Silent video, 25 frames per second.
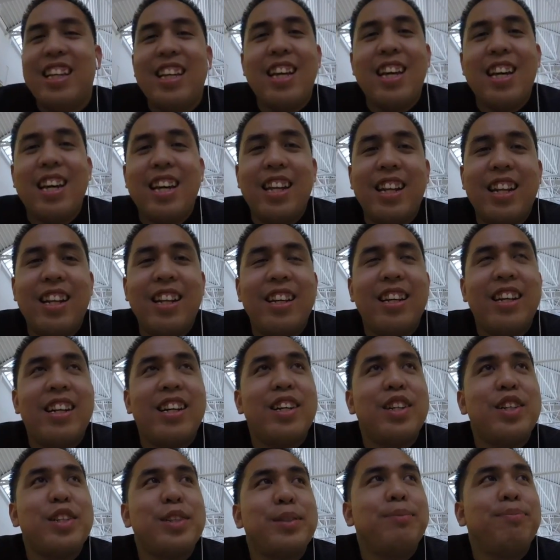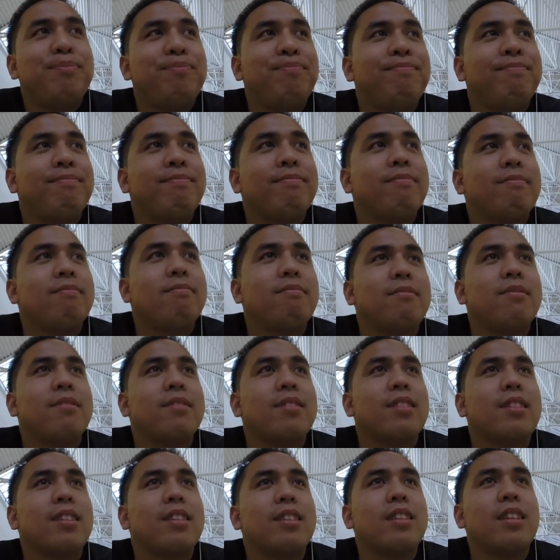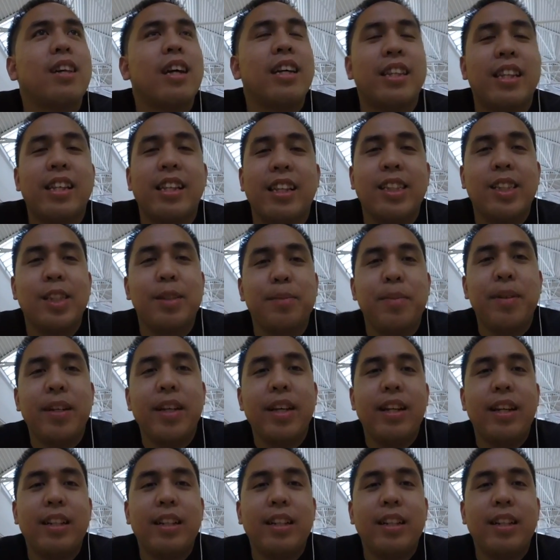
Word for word: And um, I think this will be it.